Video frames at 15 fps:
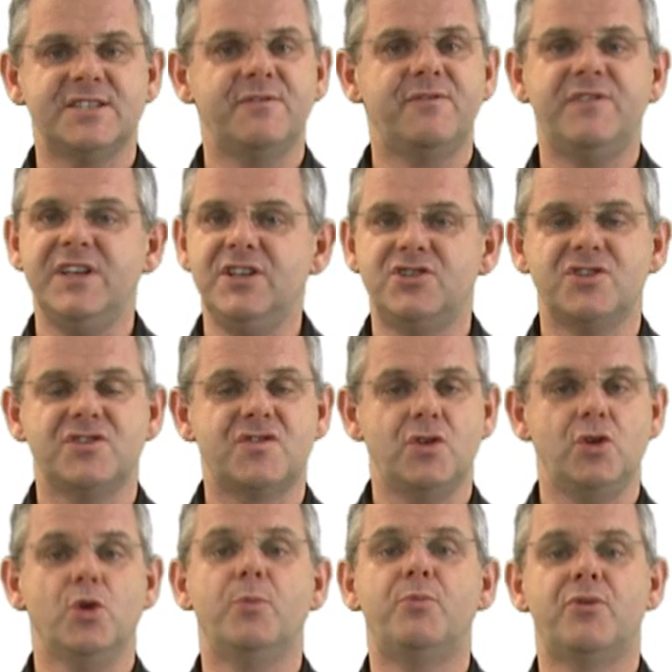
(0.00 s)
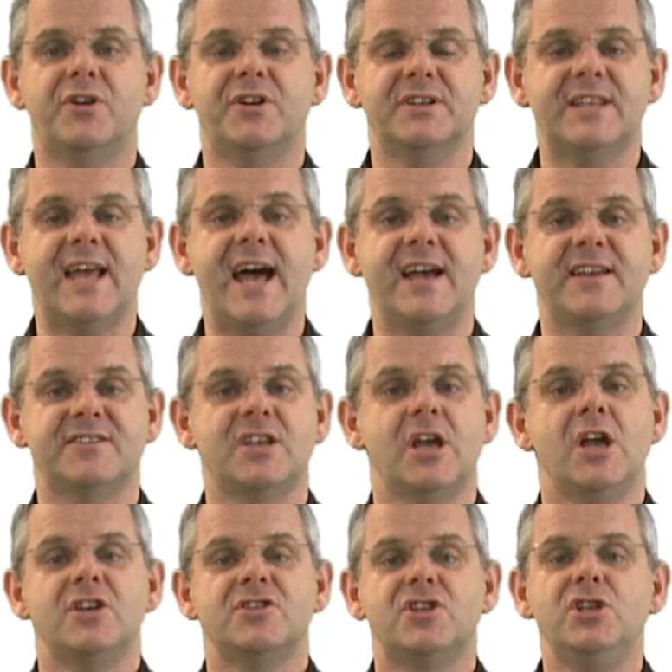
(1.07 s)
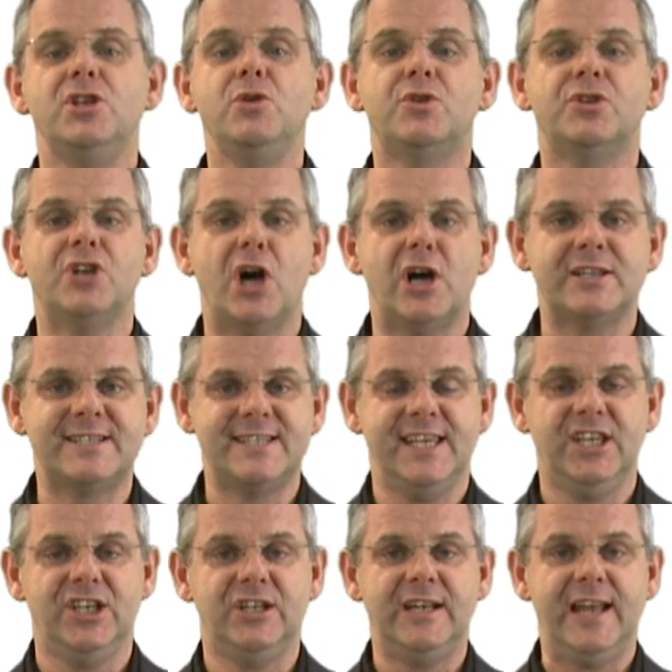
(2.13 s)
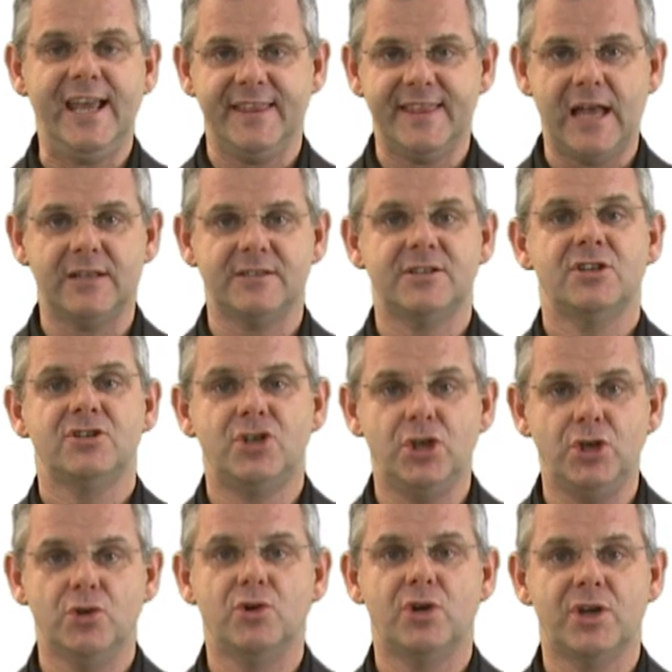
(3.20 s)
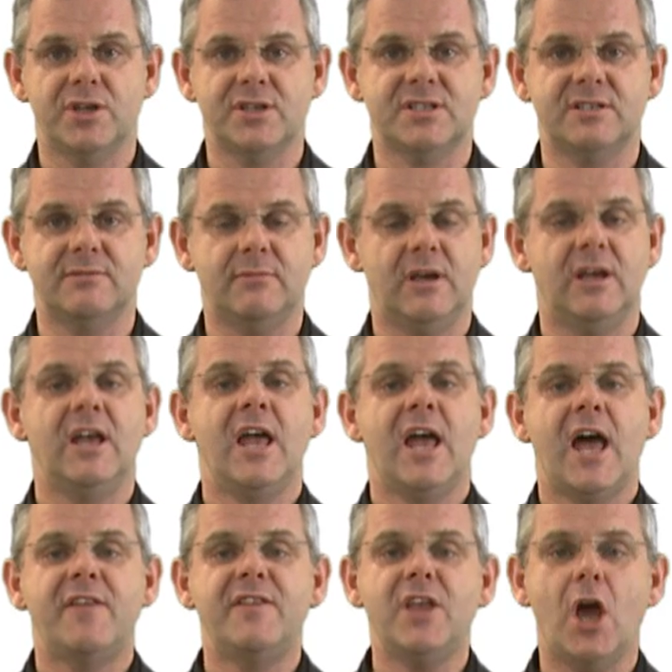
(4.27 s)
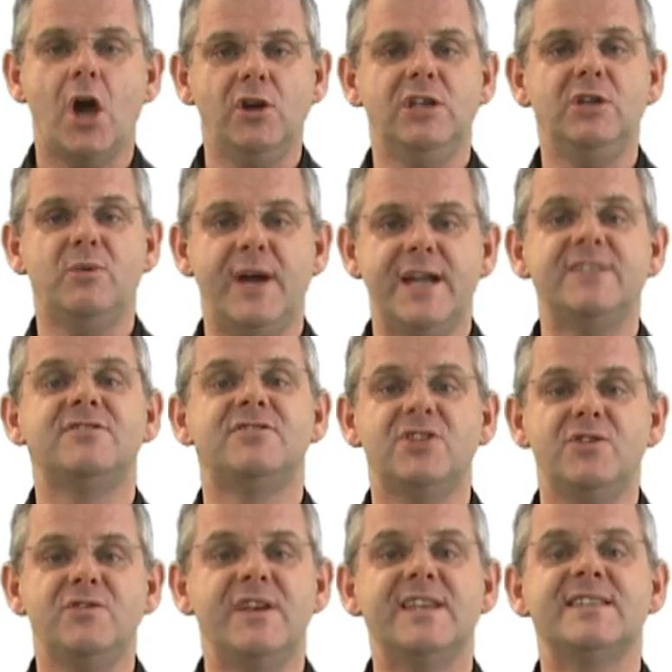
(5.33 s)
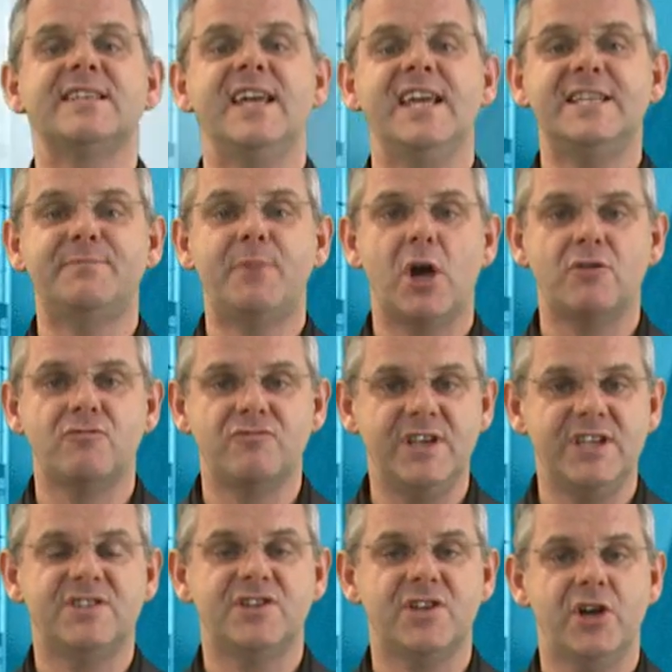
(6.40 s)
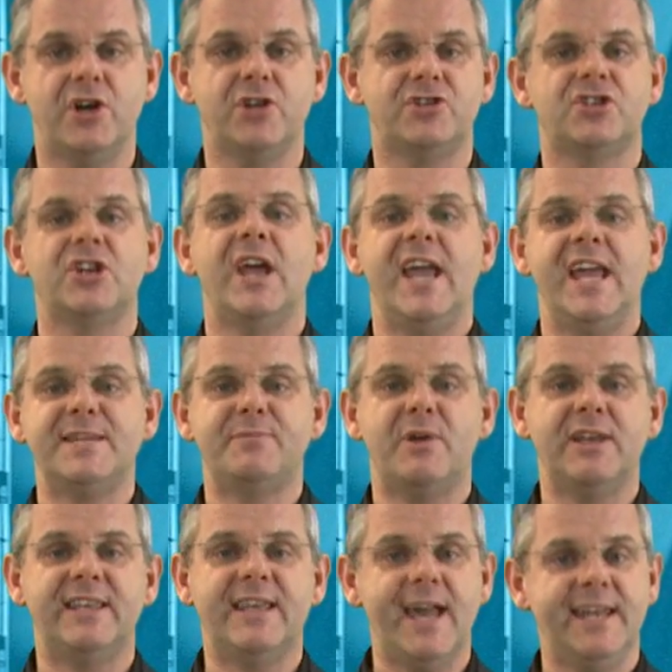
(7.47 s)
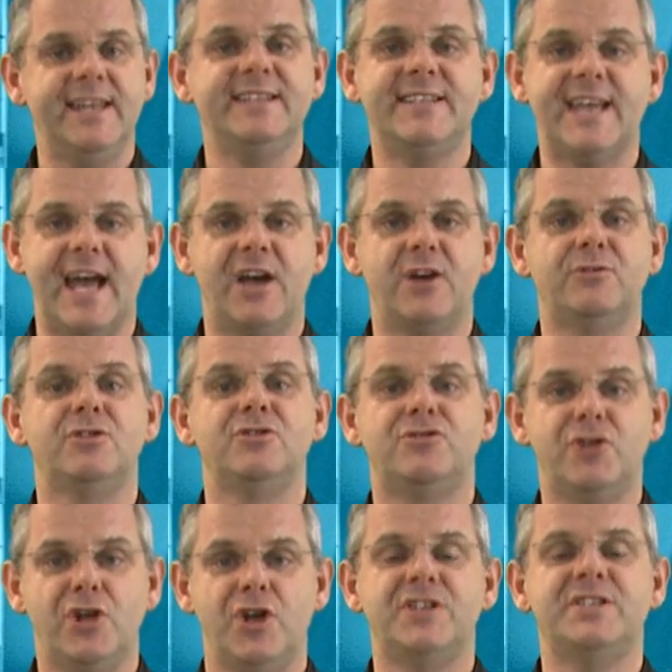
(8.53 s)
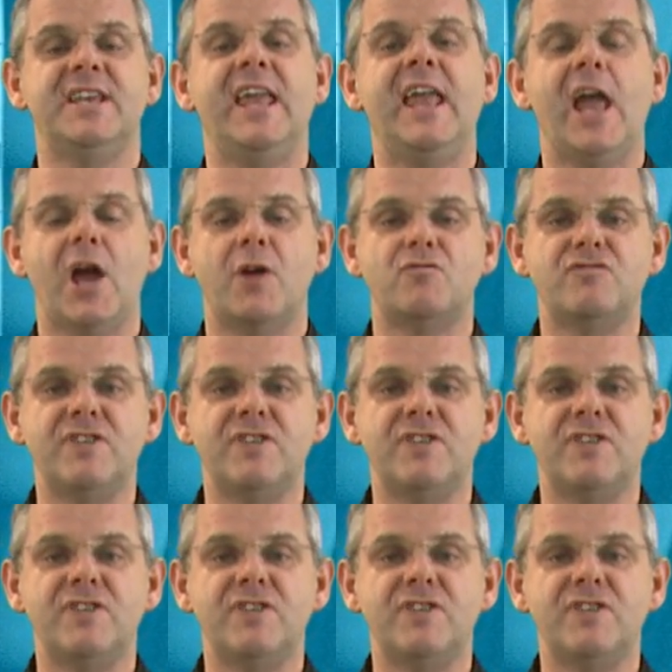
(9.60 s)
and features that your product has so you can articulate that to your customer. And the only way to do this is by research, is by getting down dirty and